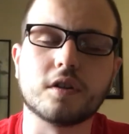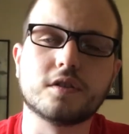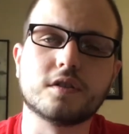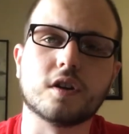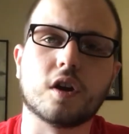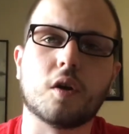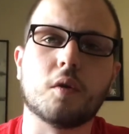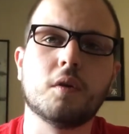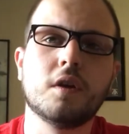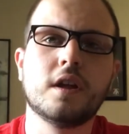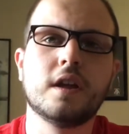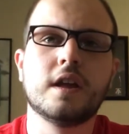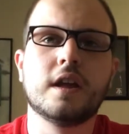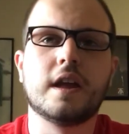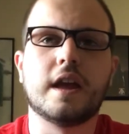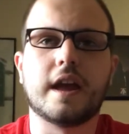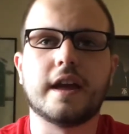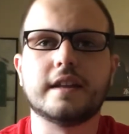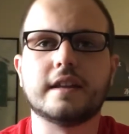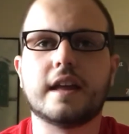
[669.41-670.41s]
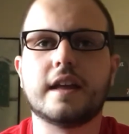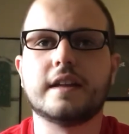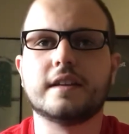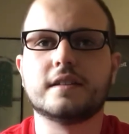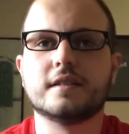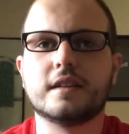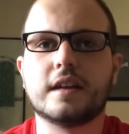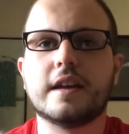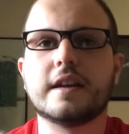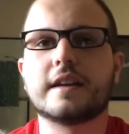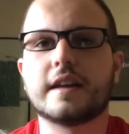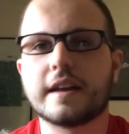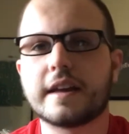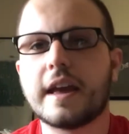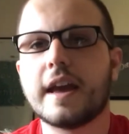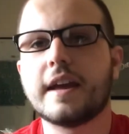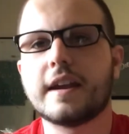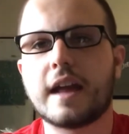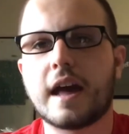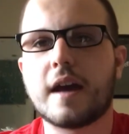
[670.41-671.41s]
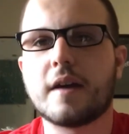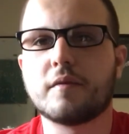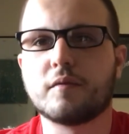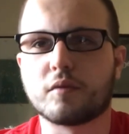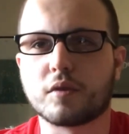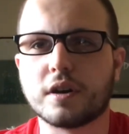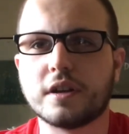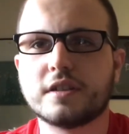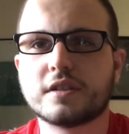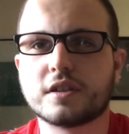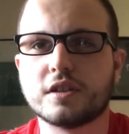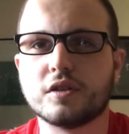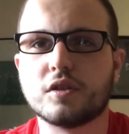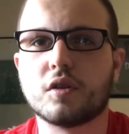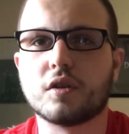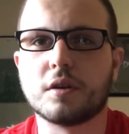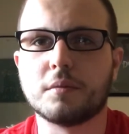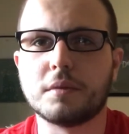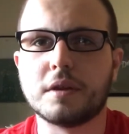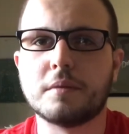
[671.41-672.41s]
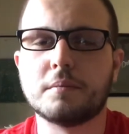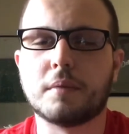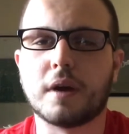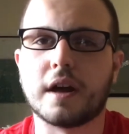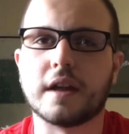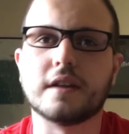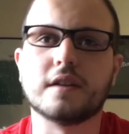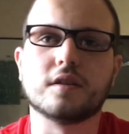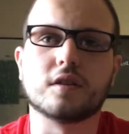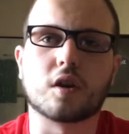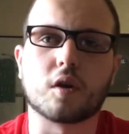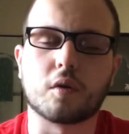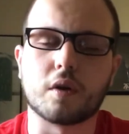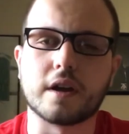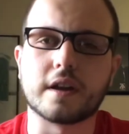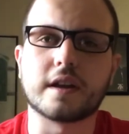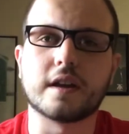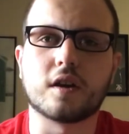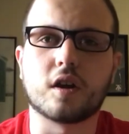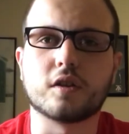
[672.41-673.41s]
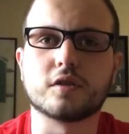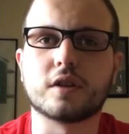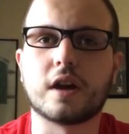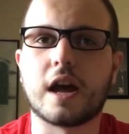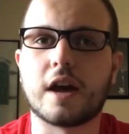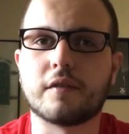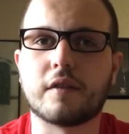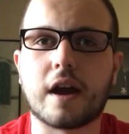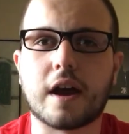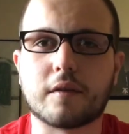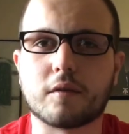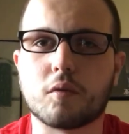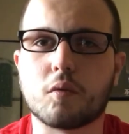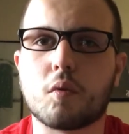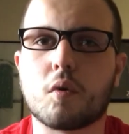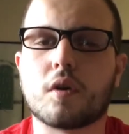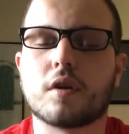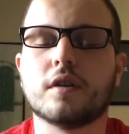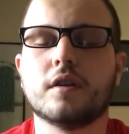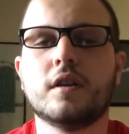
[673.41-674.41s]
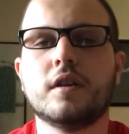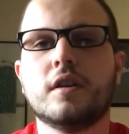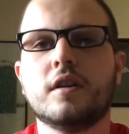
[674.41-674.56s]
So it can have risk, you know what I mean, but, you know, it can also have high reward.